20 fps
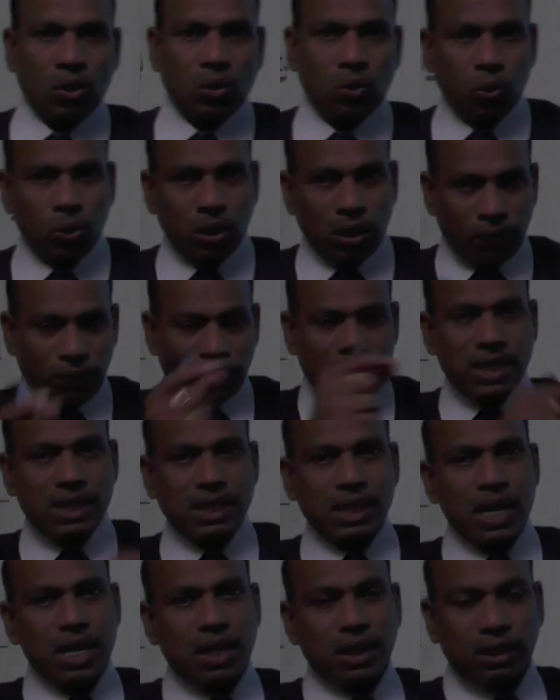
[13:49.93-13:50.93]
To
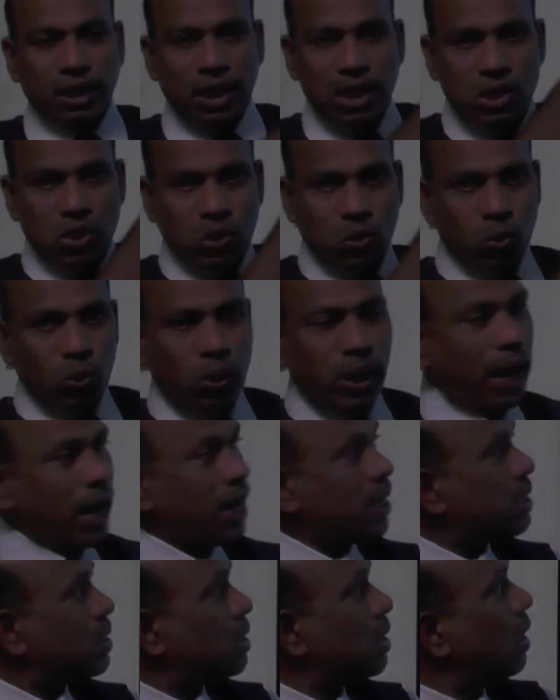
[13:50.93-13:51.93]
differentiate these two
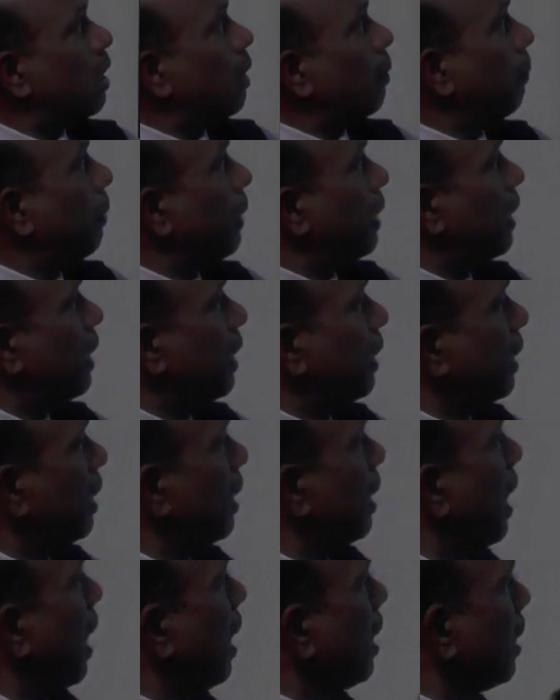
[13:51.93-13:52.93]
heads,
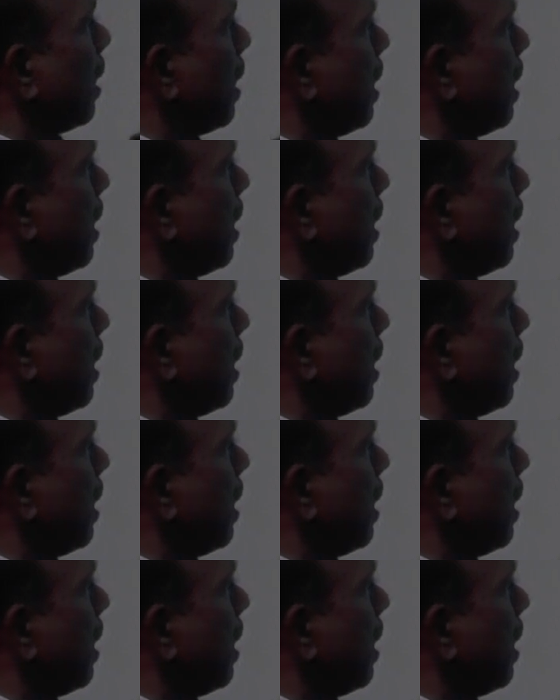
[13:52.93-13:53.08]
PET and